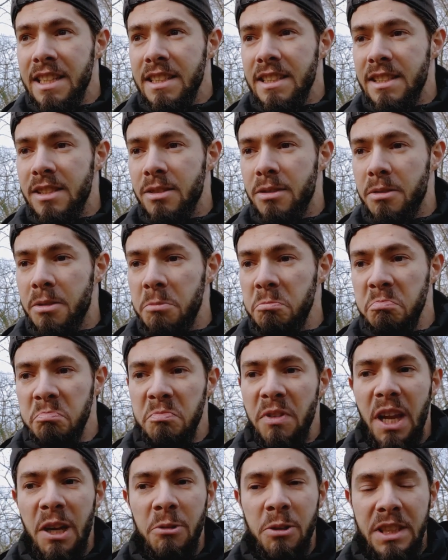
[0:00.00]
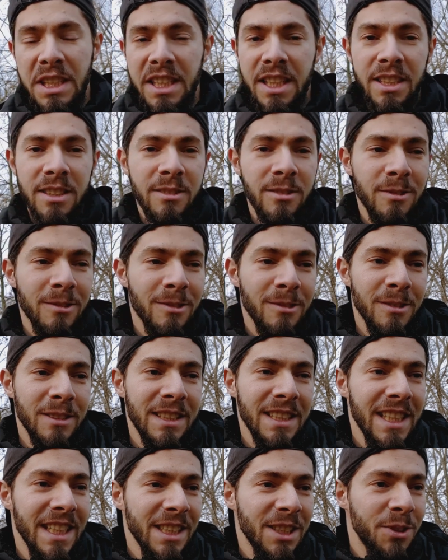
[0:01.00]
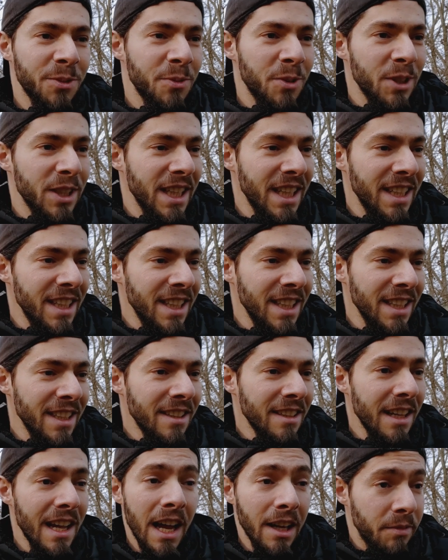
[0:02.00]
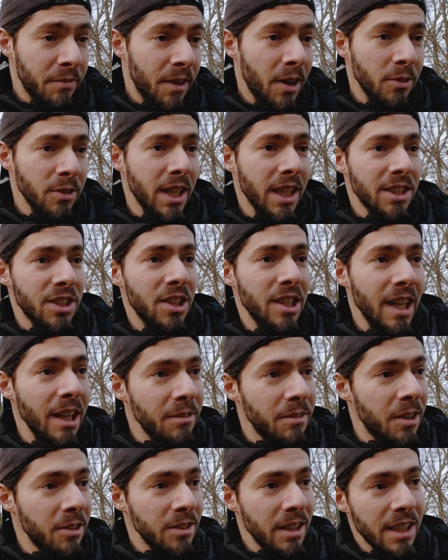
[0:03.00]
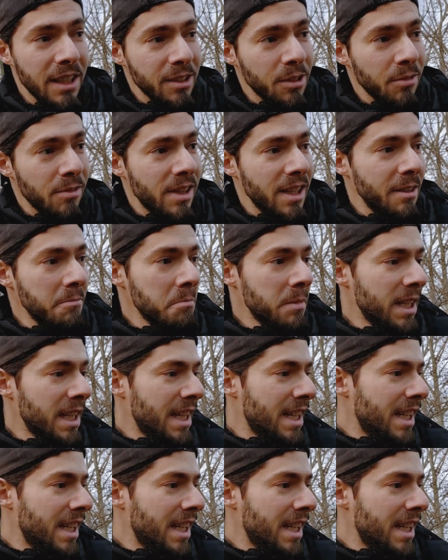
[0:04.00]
so I'll try to search for any I found actually I found a lot of them